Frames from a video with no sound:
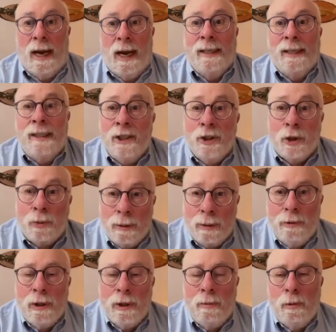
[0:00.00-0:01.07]
I disagree
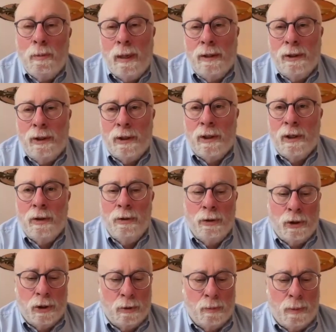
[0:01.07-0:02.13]
with them about their
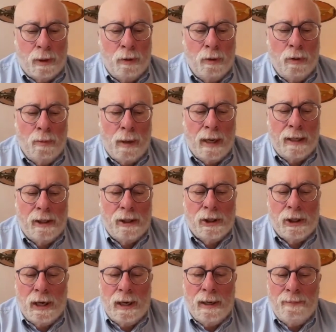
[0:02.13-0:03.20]
conclusion, but who am I to
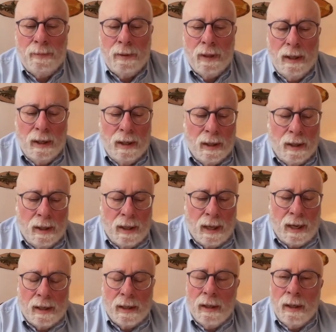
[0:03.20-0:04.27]
say
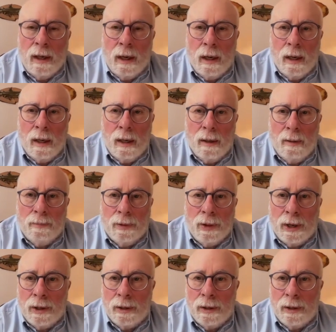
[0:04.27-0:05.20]
that they don't